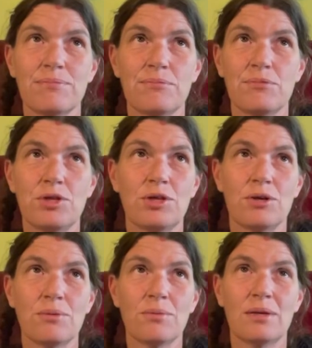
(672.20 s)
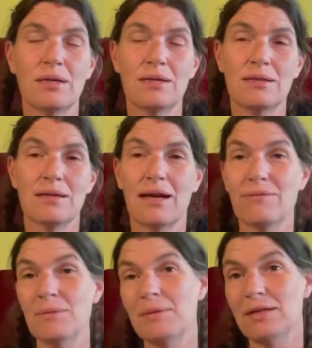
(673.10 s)
you know, not
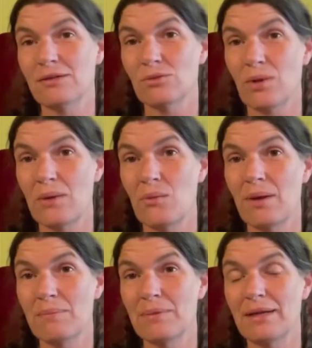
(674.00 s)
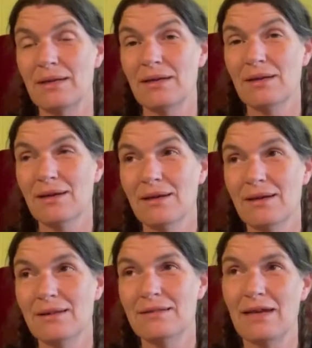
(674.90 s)
everybody is the right one, but
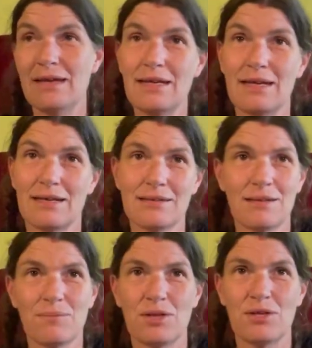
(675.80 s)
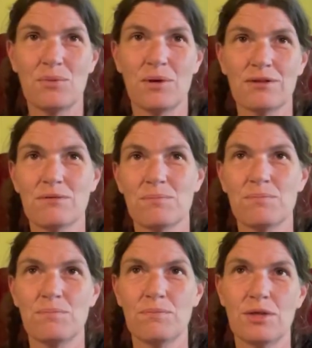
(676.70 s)
dating is something you want,
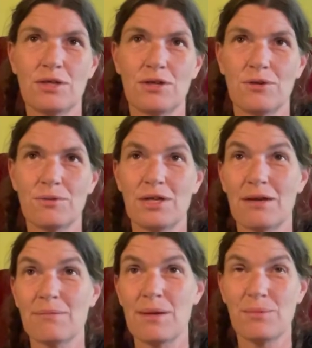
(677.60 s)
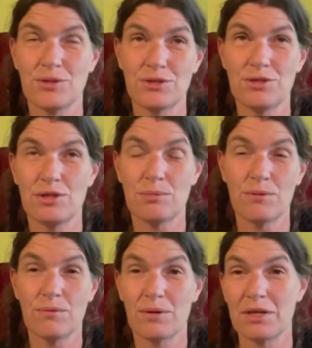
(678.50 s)
you know, young people to do
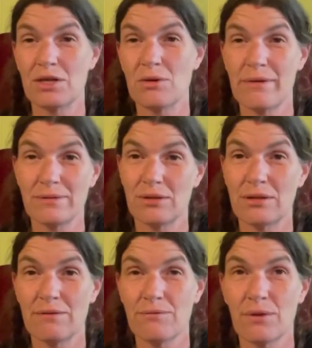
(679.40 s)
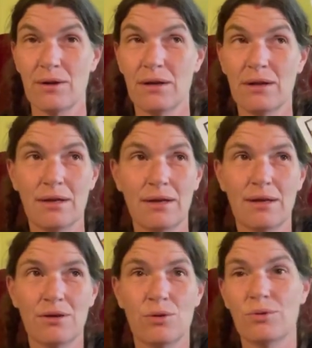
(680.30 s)
before they go out looking for
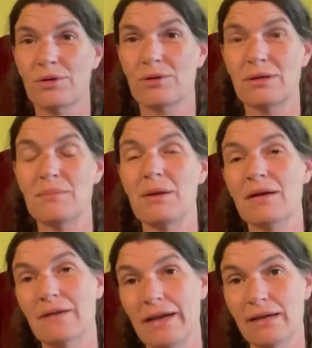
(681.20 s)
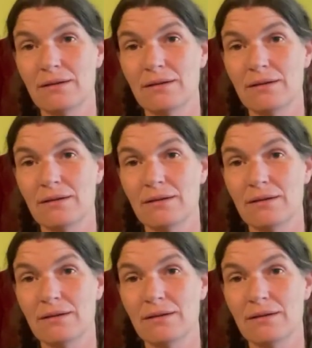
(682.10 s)
who they're going to marry.